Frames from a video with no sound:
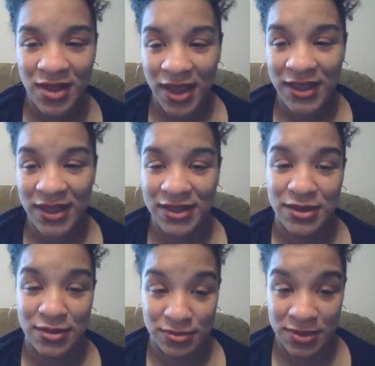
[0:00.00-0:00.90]
I hear
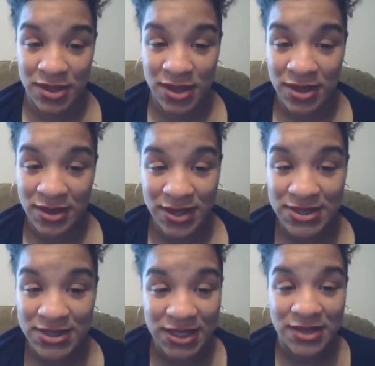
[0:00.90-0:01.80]
them,
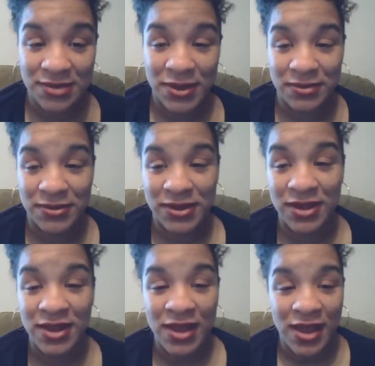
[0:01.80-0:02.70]
they take the
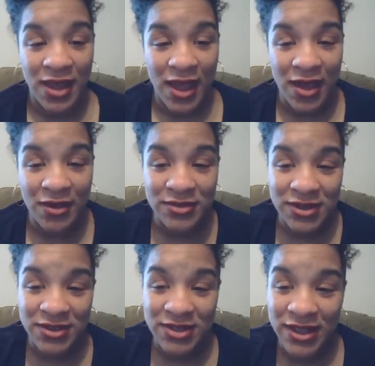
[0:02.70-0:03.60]
baby out,
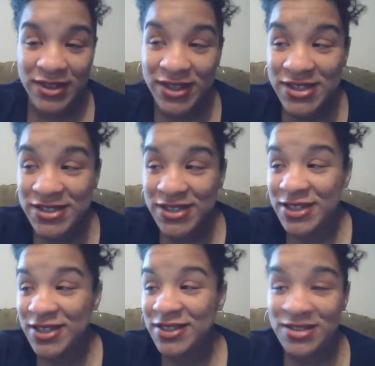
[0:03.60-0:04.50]
and they're like, there
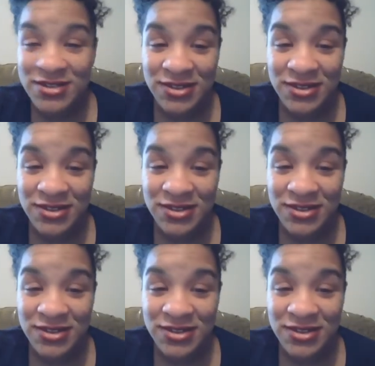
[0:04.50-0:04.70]
she is.